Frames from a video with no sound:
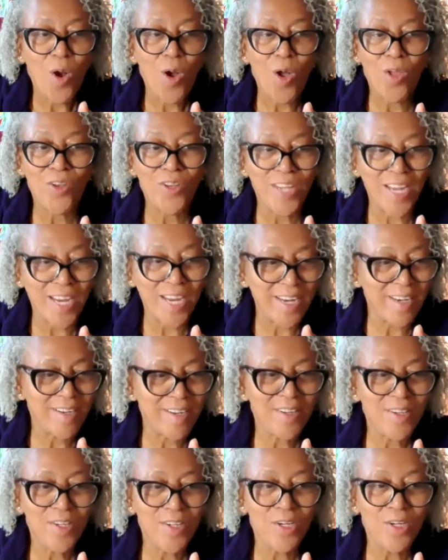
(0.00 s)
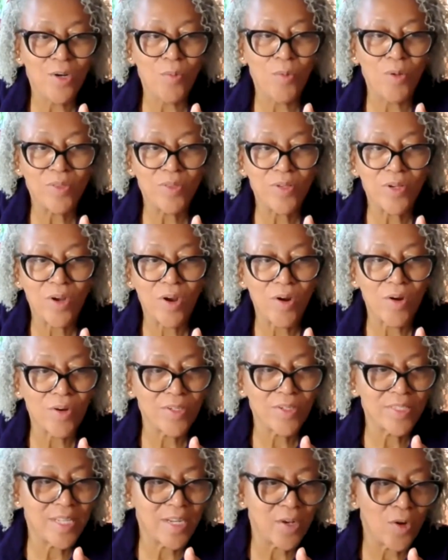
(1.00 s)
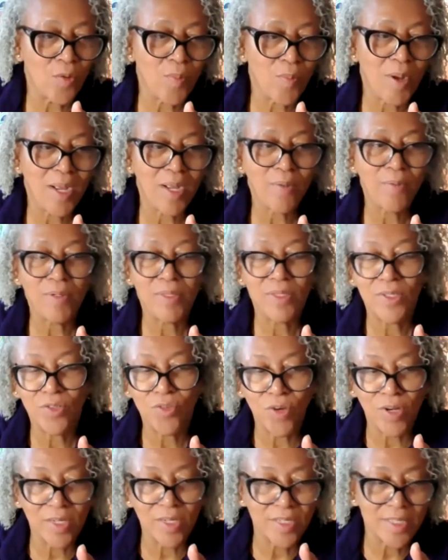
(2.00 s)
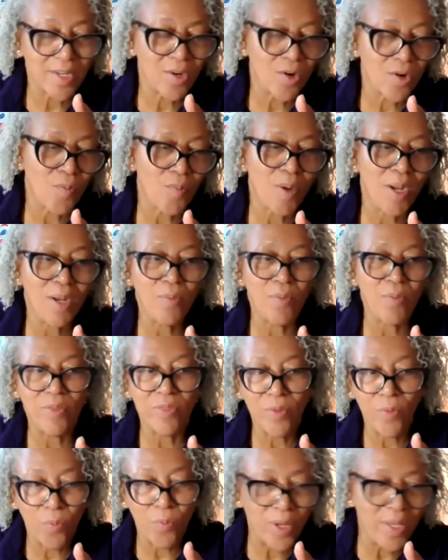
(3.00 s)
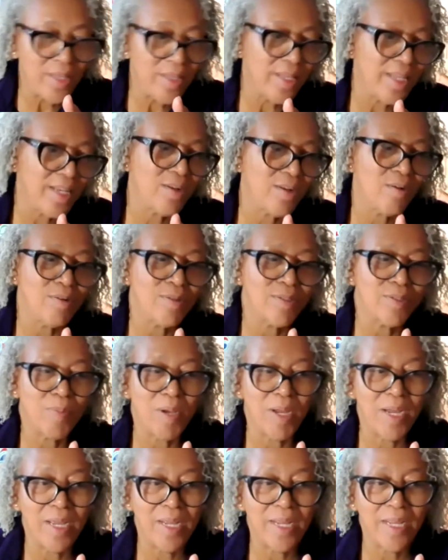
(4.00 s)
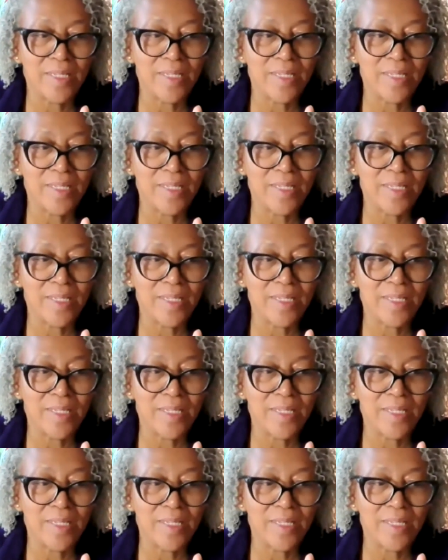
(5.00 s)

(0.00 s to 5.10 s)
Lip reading: all night, with the cars that go by, the trucks that go by, with the wind that goes by.